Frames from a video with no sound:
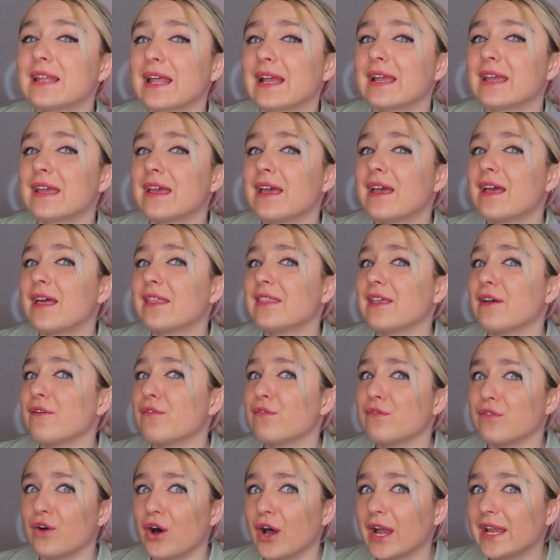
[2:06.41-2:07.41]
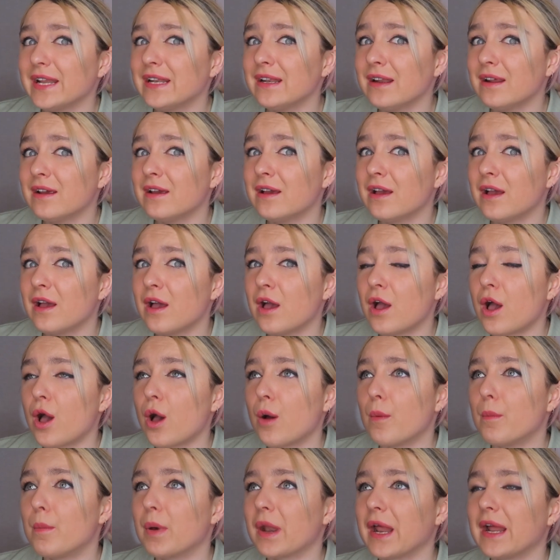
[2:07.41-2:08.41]
Like, they're fine,
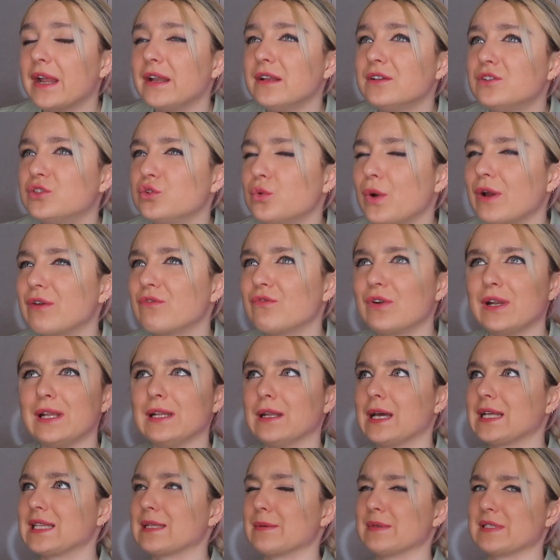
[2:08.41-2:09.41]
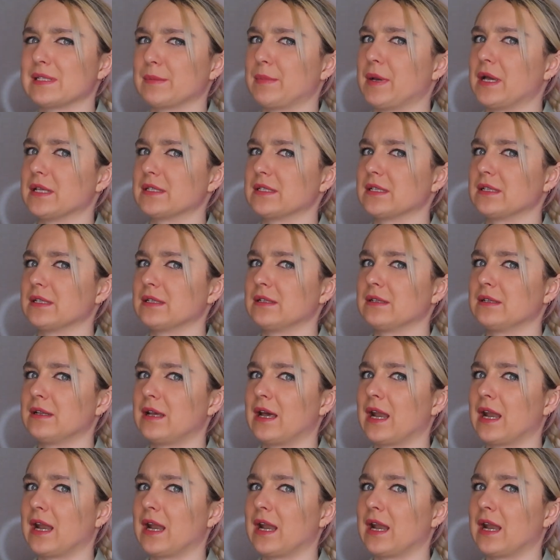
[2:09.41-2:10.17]
but do I really like them as a person?